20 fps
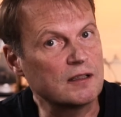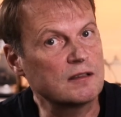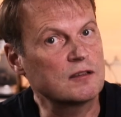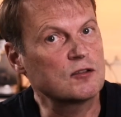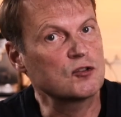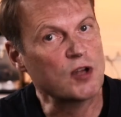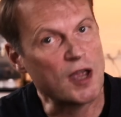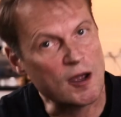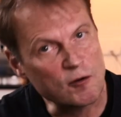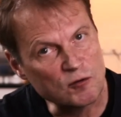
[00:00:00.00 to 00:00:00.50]
is
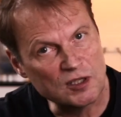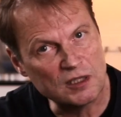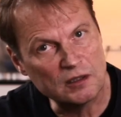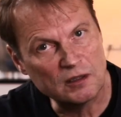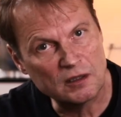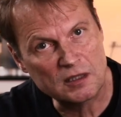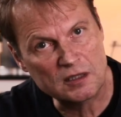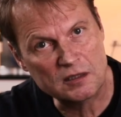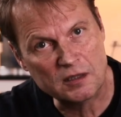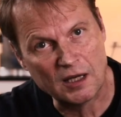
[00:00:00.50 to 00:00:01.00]
shouting
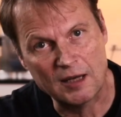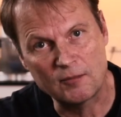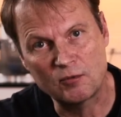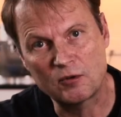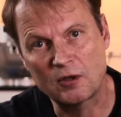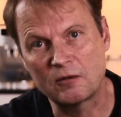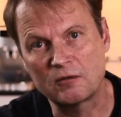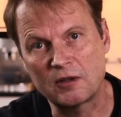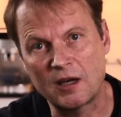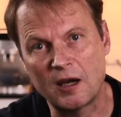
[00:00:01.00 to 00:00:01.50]
its
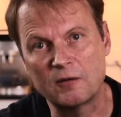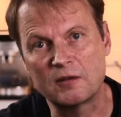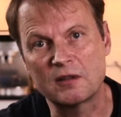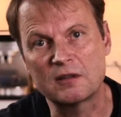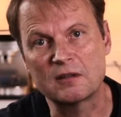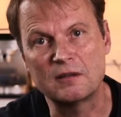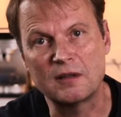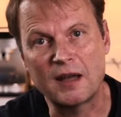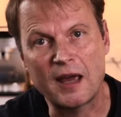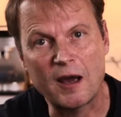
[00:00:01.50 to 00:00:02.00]
timecode out
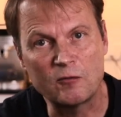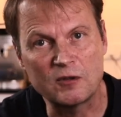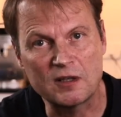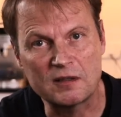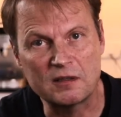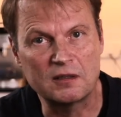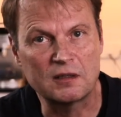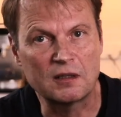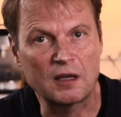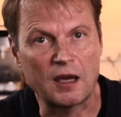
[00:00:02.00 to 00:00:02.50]
as loud
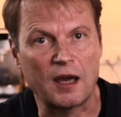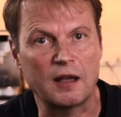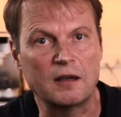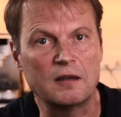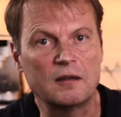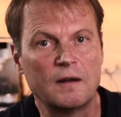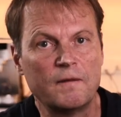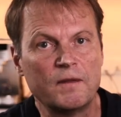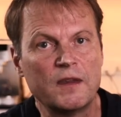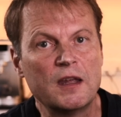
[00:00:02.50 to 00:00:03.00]
as it
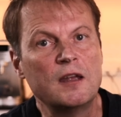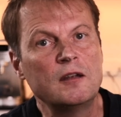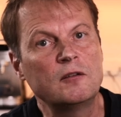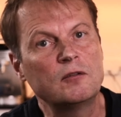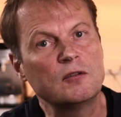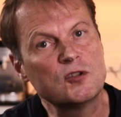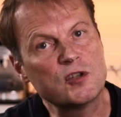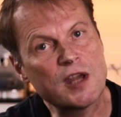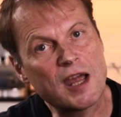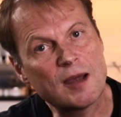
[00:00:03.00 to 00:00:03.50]
can
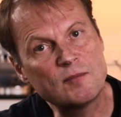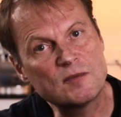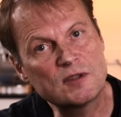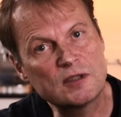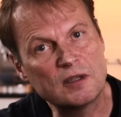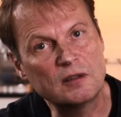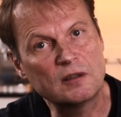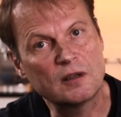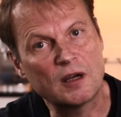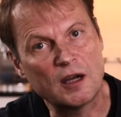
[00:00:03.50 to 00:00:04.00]
to jam
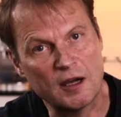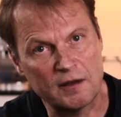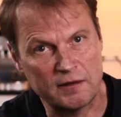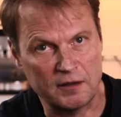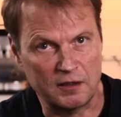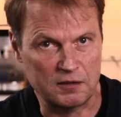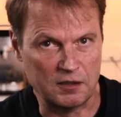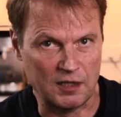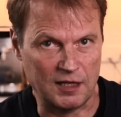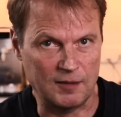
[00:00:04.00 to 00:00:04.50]
sync
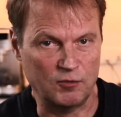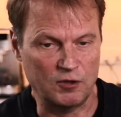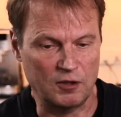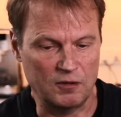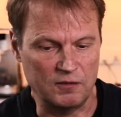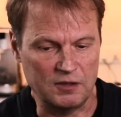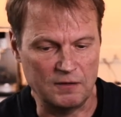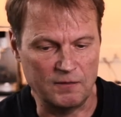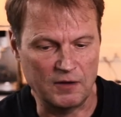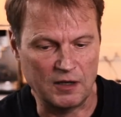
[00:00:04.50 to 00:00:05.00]
other
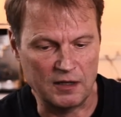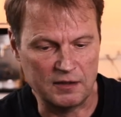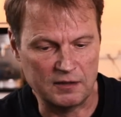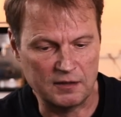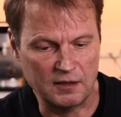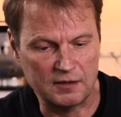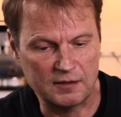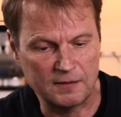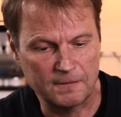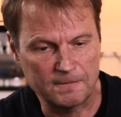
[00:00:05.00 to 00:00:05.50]
timecode
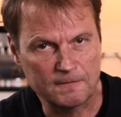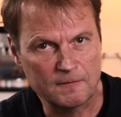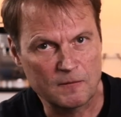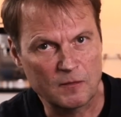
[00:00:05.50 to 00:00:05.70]
devices.